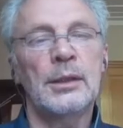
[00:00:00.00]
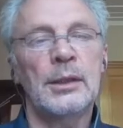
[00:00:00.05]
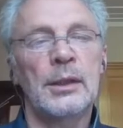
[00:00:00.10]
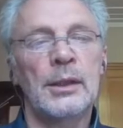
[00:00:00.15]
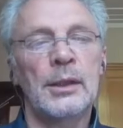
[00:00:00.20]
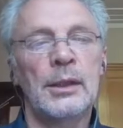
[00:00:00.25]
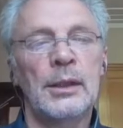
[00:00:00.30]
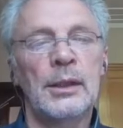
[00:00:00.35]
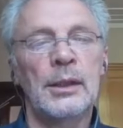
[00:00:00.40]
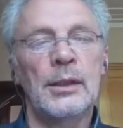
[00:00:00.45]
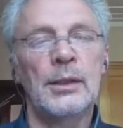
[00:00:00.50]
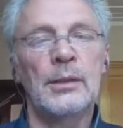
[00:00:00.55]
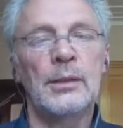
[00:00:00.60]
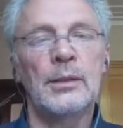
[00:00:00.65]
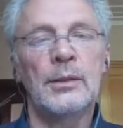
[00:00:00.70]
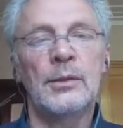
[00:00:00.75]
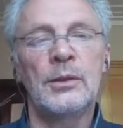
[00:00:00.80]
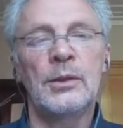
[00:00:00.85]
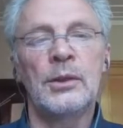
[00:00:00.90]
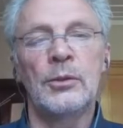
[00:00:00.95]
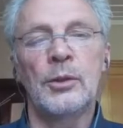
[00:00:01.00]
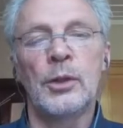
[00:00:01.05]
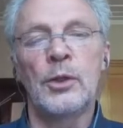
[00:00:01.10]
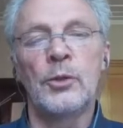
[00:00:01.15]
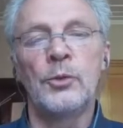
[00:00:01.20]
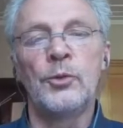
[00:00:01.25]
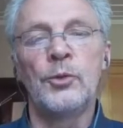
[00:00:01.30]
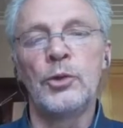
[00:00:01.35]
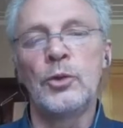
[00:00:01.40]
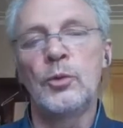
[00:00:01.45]
there
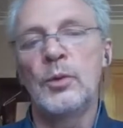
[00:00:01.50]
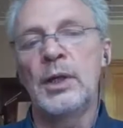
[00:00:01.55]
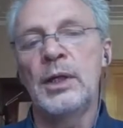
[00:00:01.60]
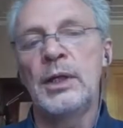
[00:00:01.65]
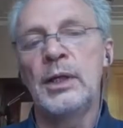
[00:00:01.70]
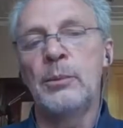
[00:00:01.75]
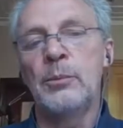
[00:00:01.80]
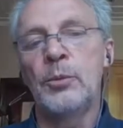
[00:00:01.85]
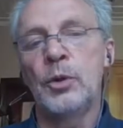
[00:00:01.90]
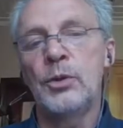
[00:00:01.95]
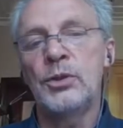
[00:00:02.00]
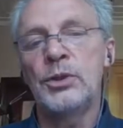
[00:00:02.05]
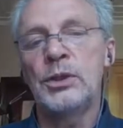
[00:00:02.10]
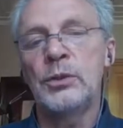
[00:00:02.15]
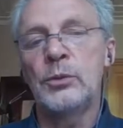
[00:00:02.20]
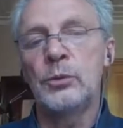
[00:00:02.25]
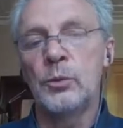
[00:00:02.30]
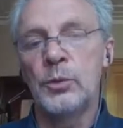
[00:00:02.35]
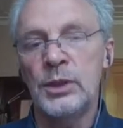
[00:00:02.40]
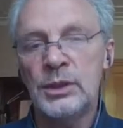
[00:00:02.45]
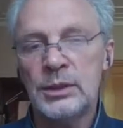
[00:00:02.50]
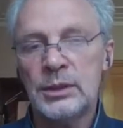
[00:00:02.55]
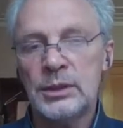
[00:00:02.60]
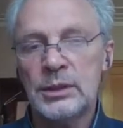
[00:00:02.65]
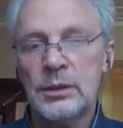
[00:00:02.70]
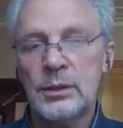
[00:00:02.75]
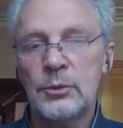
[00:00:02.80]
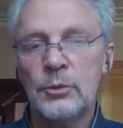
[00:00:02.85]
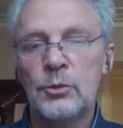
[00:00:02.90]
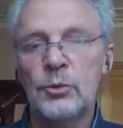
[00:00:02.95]
are new and emerging
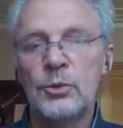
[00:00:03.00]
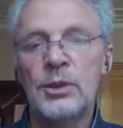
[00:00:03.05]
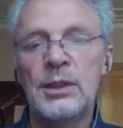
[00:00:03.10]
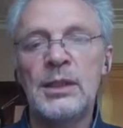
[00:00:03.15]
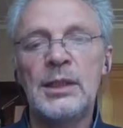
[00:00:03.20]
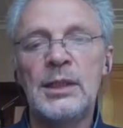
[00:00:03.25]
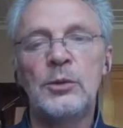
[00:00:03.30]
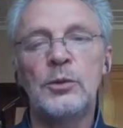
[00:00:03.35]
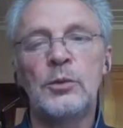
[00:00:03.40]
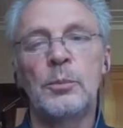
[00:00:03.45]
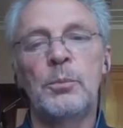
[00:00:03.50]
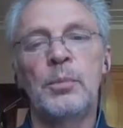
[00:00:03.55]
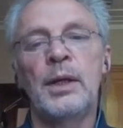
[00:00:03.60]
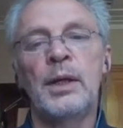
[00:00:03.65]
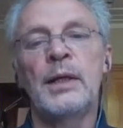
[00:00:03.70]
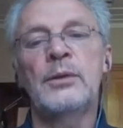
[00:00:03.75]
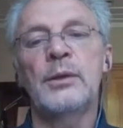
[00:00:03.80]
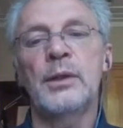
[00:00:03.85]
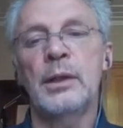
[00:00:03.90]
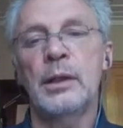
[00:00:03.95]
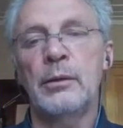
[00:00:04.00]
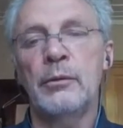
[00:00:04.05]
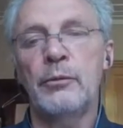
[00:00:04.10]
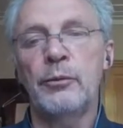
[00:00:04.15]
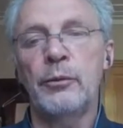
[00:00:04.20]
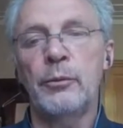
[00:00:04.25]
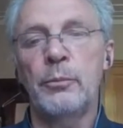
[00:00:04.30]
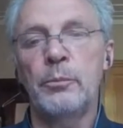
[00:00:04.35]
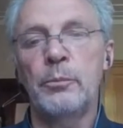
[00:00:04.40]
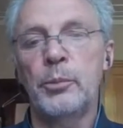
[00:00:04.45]
risks to the EU plant
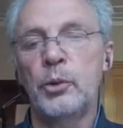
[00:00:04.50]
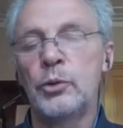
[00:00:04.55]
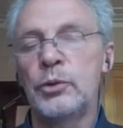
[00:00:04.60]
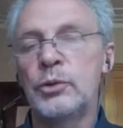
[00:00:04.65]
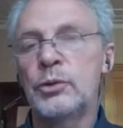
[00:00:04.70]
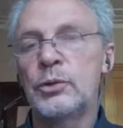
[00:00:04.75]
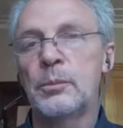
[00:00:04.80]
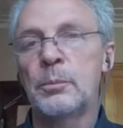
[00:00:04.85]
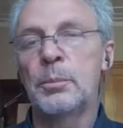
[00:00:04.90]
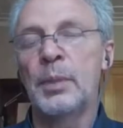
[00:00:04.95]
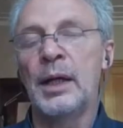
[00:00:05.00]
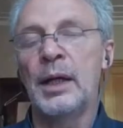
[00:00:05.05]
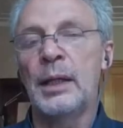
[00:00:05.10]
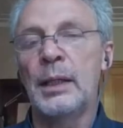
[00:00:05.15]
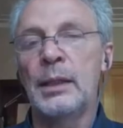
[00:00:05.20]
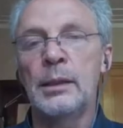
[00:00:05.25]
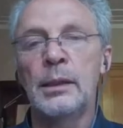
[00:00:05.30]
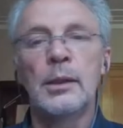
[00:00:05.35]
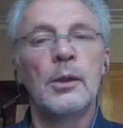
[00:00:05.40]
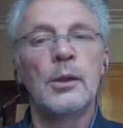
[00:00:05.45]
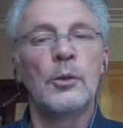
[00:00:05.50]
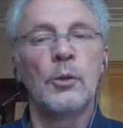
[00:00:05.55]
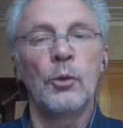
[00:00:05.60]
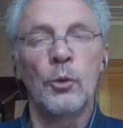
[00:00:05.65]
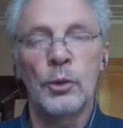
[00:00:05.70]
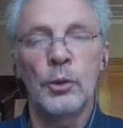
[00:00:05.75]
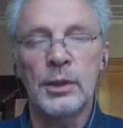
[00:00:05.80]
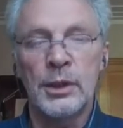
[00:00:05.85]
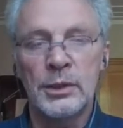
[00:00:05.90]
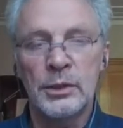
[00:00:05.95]
health posed by
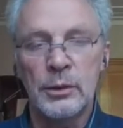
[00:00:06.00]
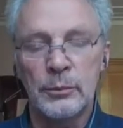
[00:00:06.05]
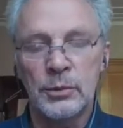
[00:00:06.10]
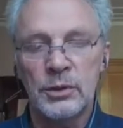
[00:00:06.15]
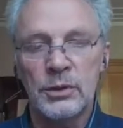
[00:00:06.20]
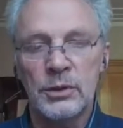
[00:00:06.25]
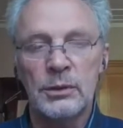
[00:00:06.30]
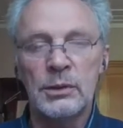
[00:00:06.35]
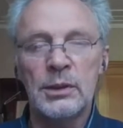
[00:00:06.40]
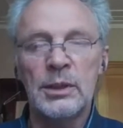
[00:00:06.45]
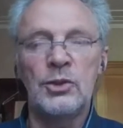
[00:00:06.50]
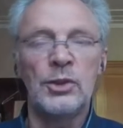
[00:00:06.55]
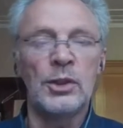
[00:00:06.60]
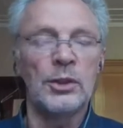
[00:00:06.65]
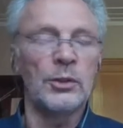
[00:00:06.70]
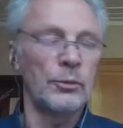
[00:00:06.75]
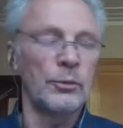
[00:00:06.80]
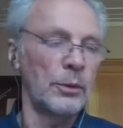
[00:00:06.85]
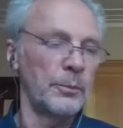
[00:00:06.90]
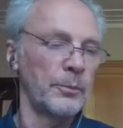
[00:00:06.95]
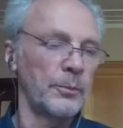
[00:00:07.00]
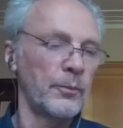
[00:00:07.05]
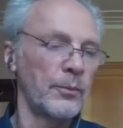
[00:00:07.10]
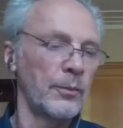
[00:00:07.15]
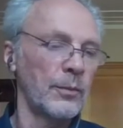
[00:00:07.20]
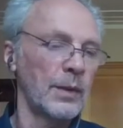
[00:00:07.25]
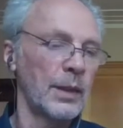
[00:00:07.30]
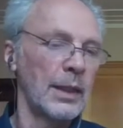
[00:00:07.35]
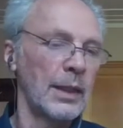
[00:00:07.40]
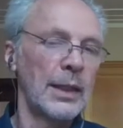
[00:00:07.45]
organisms in general.
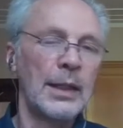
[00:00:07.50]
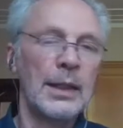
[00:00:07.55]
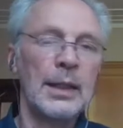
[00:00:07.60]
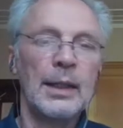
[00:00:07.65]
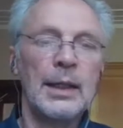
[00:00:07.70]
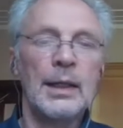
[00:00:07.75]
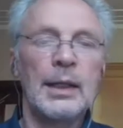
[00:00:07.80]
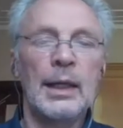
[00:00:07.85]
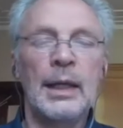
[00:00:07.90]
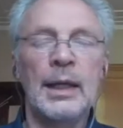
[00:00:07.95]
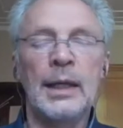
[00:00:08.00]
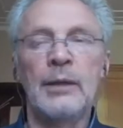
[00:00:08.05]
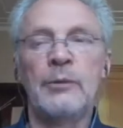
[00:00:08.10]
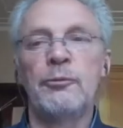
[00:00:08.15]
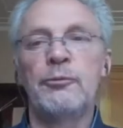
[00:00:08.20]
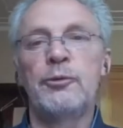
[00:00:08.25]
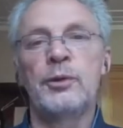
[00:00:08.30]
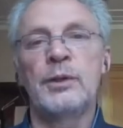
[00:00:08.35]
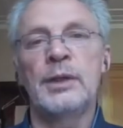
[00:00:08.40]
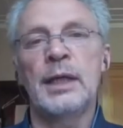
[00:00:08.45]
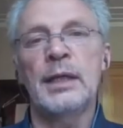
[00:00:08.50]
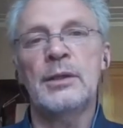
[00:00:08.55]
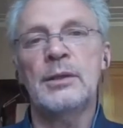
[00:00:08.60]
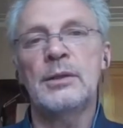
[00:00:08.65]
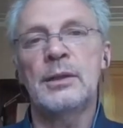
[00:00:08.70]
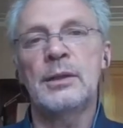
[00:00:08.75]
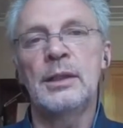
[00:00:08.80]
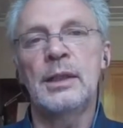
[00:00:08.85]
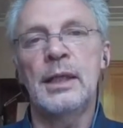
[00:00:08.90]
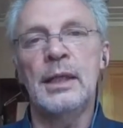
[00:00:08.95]
And for
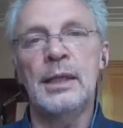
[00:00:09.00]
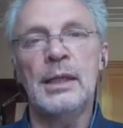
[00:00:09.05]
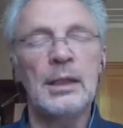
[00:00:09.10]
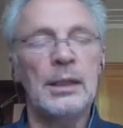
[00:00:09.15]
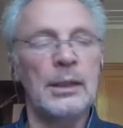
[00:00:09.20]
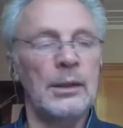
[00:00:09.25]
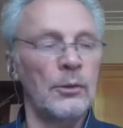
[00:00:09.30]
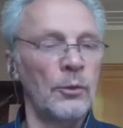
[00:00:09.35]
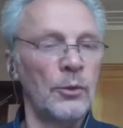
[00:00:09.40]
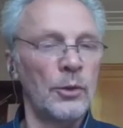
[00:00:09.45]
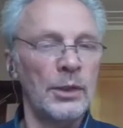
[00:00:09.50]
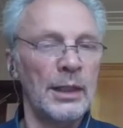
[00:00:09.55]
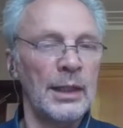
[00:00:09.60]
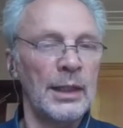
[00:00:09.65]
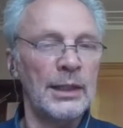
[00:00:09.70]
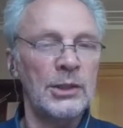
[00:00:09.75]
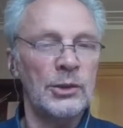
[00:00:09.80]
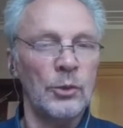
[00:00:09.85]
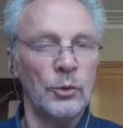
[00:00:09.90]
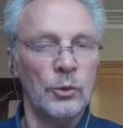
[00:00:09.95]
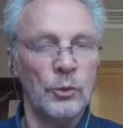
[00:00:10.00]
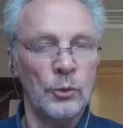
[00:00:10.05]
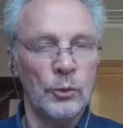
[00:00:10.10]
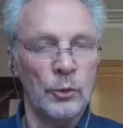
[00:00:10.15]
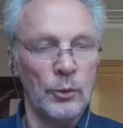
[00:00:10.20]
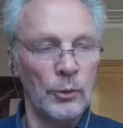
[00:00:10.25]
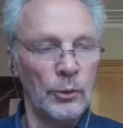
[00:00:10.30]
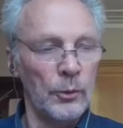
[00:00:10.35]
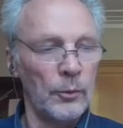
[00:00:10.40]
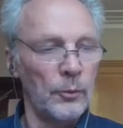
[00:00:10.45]
that, they organized a
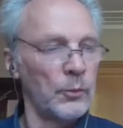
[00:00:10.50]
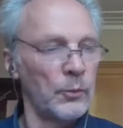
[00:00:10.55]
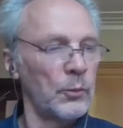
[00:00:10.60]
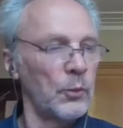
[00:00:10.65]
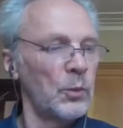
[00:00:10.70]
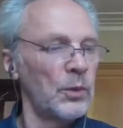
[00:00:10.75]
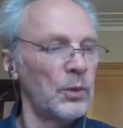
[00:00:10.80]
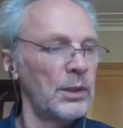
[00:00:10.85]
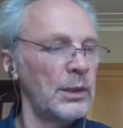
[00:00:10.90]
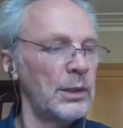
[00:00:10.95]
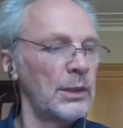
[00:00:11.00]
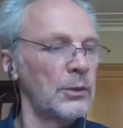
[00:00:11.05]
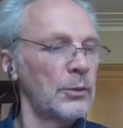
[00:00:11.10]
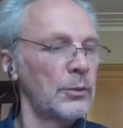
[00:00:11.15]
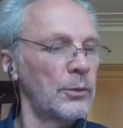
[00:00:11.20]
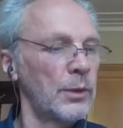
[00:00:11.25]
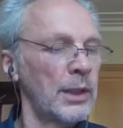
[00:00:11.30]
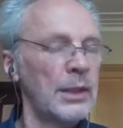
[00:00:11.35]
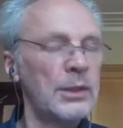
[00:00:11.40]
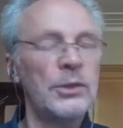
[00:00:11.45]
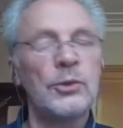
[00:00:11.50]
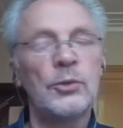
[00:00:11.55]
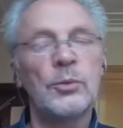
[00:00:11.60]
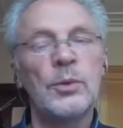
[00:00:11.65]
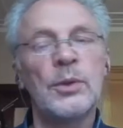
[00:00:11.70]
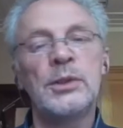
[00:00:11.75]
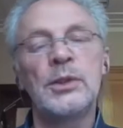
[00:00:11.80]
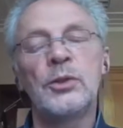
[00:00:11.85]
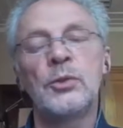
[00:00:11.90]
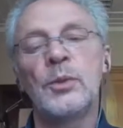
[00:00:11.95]
call within the Horizon
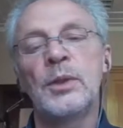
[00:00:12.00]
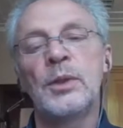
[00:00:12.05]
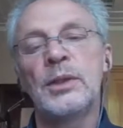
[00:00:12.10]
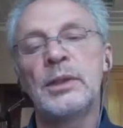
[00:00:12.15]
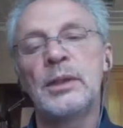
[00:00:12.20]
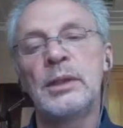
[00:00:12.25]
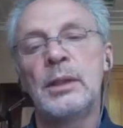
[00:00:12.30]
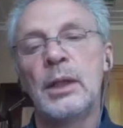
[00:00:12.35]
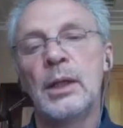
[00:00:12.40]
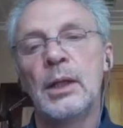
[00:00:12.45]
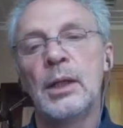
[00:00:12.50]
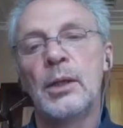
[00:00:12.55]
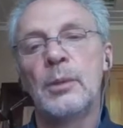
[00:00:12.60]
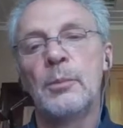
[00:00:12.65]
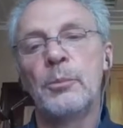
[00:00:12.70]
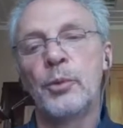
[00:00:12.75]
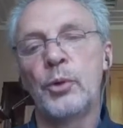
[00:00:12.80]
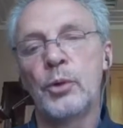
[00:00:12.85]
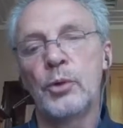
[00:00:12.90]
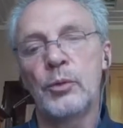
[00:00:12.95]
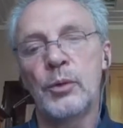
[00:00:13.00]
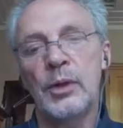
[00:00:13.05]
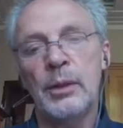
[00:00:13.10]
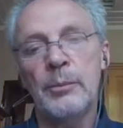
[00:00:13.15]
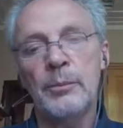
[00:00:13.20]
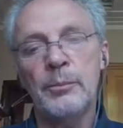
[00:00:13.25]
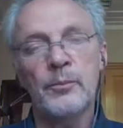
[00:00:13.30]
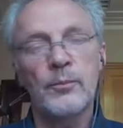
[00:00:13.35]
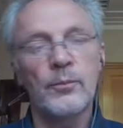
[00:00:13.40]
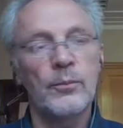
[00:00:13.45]
2020
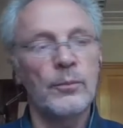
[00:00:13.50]
program.